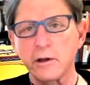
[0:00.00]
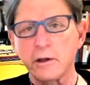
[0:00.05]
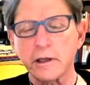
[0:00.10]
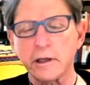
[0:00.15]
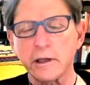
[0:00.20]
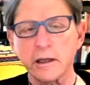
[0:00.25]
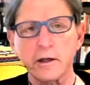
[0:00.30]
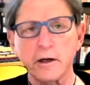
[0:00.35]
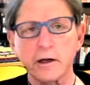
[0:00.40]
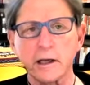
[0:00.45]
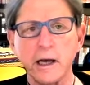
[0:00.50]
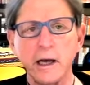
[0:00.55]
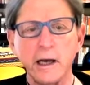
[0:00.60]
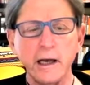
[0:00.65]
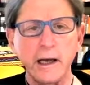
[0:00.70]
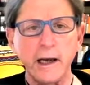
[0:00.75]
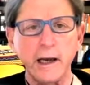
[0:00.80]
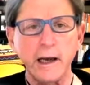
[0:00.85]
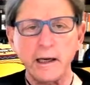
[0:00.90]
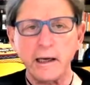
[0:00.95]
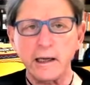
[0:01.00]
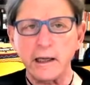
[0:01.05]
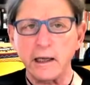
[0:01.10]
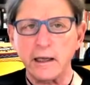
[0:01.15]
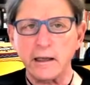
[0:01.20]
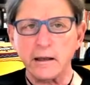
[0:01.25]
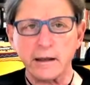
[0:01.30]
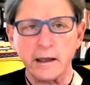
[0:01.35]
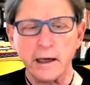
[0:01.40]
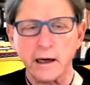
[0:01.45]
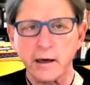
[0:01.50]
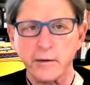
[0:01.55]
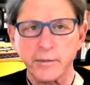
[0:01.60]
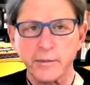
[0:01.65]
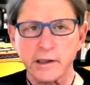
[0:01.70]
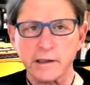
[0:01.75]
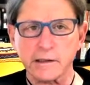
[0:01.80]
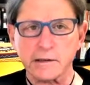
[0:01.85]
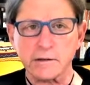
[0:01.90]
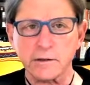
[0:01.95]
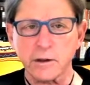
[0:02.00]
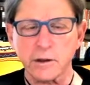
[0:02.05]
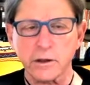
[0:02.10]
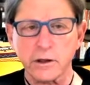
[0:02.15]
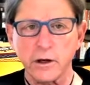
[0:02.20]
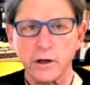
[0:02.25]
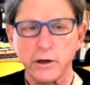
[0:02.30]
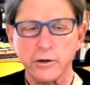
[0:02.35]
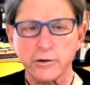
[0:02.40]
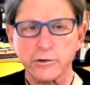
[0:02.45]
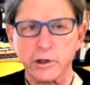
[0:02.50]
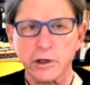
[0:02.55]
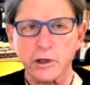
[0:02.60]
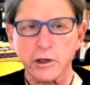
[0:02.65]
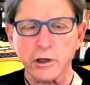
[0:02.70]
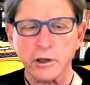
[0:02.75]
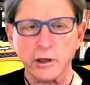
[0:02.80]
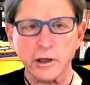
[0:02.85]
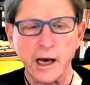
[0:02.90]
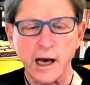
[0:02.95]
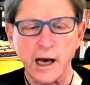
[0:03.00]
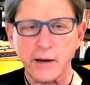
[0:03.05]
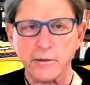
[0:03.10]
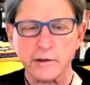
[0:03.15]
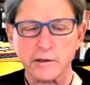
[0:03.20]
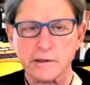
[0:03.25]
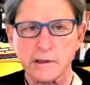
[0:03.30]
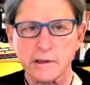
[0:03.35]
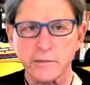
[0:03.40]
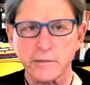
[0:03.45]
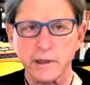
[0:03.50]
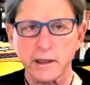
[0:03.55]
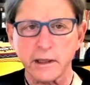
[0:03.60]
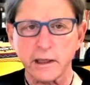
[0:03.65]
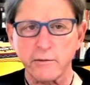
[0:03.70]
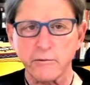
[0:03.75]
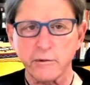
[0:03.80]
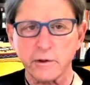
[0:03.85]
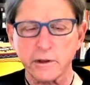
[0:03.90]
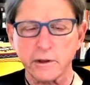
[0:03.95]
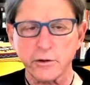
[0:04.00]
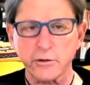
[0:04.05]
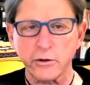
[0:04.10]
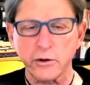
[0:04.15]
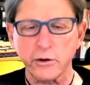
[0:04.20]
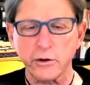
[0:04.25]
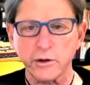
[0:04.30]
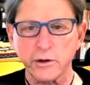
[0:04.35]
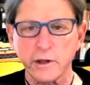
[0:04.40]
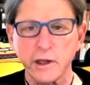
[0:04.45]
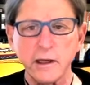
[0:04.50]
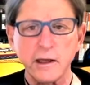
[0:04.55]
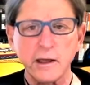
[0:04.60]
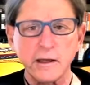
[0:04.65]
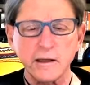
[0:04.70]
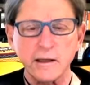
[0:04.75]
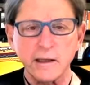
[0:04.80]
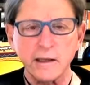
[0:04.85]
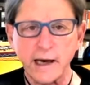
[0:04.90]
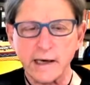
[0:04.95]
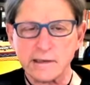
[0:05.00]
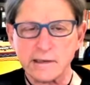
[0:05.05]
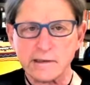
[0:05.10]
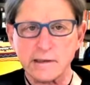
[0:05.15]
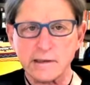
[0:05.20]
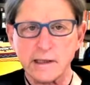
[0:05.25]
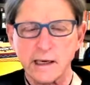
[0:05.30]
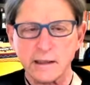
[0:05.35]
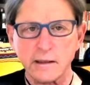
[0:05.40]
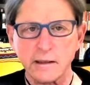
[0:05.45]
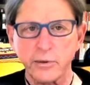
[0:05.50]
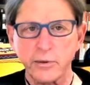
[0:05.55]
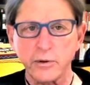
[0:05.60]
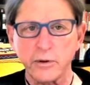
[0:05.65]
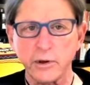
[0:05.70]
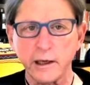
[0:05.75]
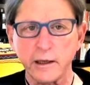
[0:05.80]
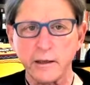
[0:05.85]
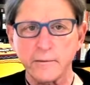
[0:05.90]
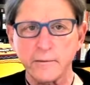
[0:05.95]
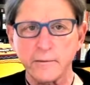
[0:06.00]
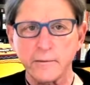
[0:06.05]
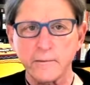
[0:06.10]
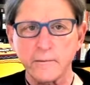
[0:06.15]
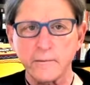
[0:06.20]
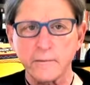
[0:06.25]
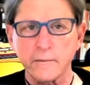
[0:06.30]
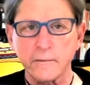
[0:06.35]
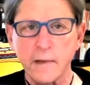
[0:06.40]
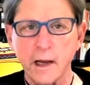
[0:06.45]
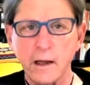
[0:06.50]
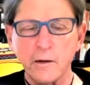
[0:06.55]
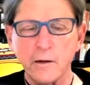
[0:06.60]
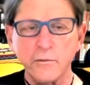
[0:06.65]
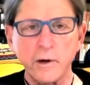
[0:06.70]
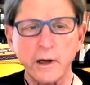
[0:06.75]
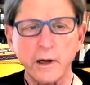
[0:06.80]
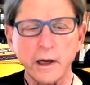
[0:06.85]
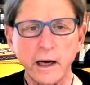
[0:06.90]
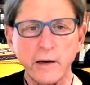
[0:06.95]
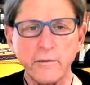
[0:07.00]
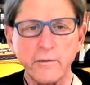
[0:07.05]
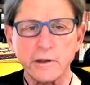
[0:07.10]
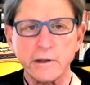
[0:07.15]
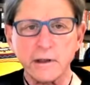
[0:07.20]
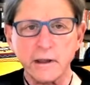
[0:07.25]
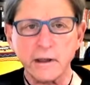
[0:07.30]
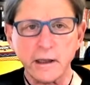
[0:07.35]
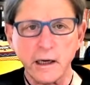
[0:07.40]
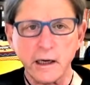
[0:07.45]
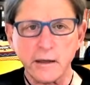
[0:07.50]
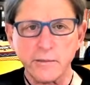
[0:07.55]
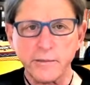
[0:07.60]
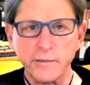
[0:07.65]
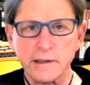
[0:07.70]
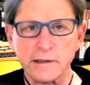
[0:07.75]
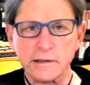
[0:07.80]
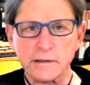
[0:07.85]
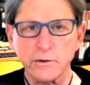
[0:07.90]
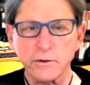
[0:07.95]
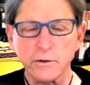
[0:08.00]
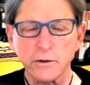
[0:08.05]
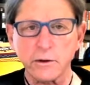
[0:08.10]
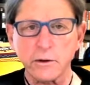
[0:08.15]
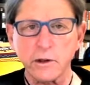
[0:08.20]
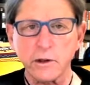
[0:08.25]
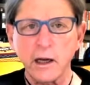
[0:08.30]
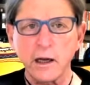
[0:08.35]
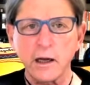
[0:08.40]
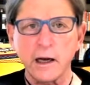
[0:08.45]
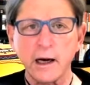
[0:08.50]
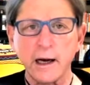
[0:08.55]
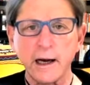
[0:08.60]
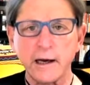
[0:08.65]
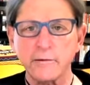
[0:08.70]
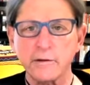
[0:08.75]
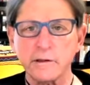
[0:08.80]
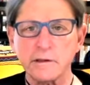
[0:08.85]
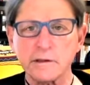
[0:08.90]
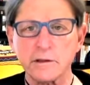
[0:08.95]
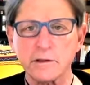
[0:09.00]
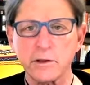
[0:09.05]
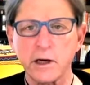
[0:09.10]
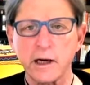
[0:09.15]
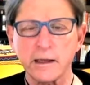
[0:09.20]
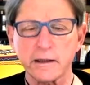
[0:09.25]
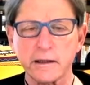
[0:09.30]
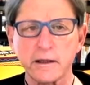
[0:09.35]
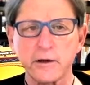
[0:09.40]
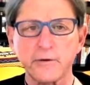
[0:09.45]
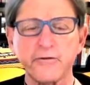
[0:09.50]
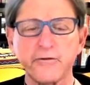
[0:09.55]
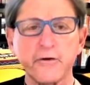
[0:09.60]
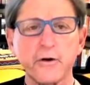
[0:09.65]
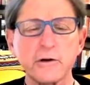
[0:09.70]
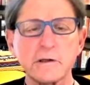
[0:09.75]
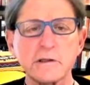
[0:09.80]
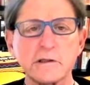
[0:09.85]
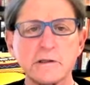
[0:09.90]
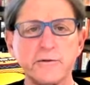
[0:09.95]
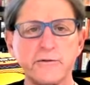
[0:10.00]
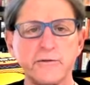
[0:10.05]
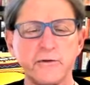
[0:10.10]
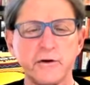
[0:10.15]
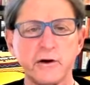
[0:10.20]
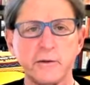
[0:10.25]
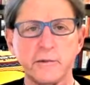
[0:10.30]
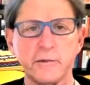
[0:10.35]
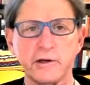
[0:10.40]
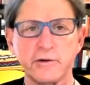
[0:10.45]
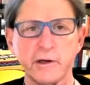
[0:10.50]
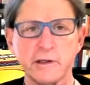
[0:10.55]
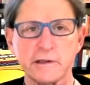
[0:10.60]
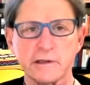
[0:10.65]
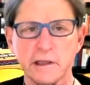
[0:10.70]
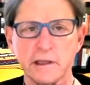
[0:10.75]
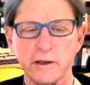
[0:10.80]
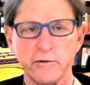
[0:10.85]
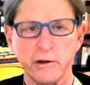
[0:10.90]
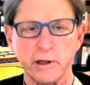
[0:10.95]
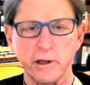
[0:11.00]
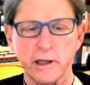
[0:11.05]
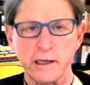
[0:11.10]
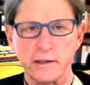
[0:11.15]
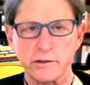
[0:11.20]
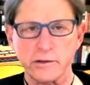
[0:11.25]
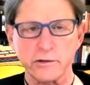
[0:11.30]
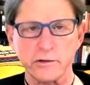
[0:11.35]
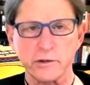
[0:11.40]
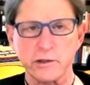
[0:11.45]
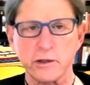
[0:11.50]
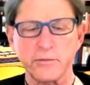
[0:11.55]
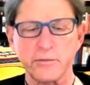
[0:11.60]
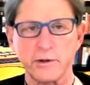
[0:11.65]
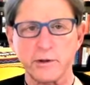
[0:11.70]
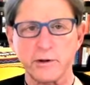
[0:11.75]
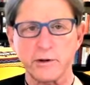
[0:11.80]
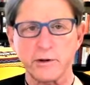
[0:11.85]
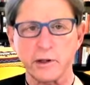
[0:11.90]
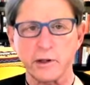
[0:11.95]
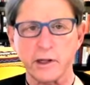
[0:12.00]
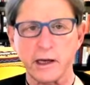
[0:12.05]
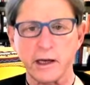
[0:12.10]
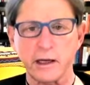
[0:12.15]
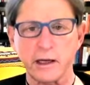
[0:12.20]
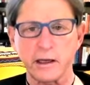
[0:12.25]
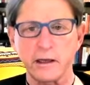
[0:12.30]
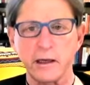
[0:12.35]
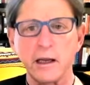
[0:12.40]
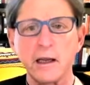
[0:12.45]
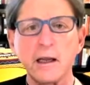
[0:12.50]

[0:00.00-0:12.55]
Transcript: Now look, any therapist or coach can clobber somebody with the truth. That's not the point. When I went to therapy school, I was taught that first you form a trusting relationship with your client,